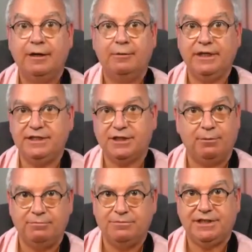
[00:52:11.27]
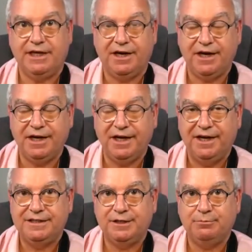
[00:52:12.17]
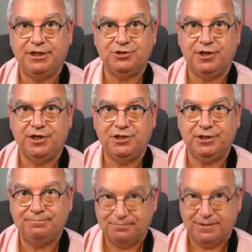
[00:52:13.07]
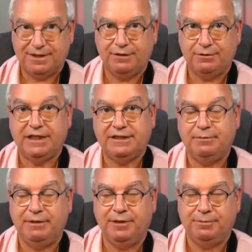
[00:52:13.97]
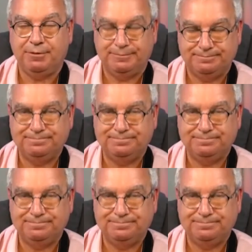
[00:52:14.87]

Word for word: please come up and say hi. Don't be a stranger. I would like to meet people.